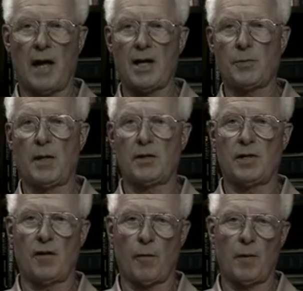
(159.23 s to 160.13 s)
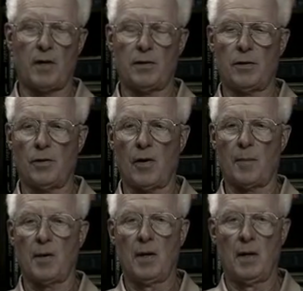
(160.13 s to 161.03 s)
classmates and everybody that knew
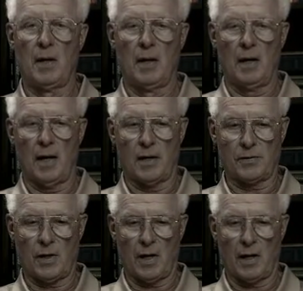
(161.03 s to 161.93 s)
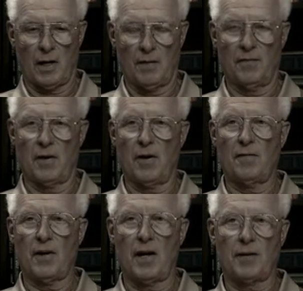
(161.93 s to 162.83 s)
him as a very
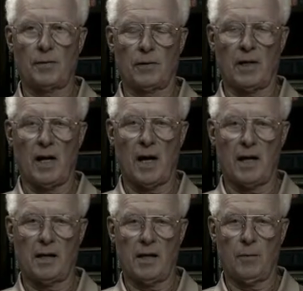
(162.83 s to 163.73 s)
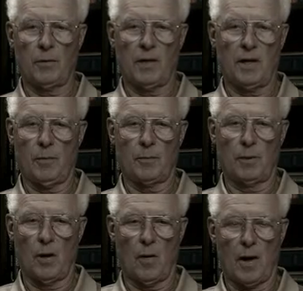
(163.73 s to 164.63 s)
volatile guy, and he would
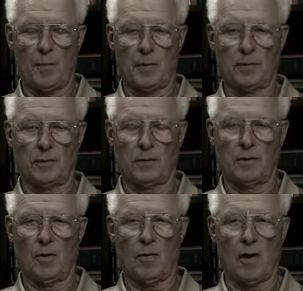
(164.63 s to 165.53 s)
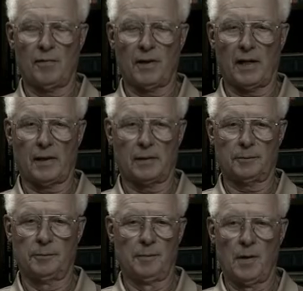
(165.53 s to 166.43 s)
blow up and go off like
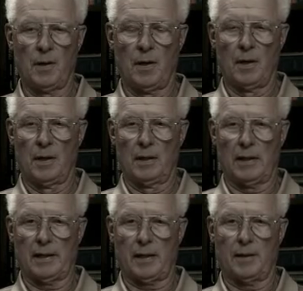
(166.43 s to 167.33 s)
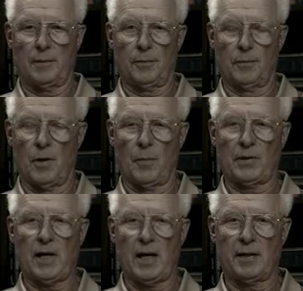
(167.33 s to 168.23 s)
a
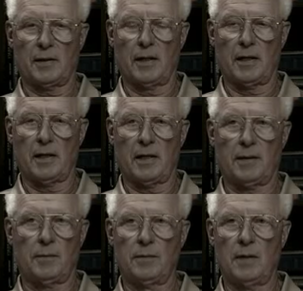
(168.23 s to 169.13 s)
Roman candle at any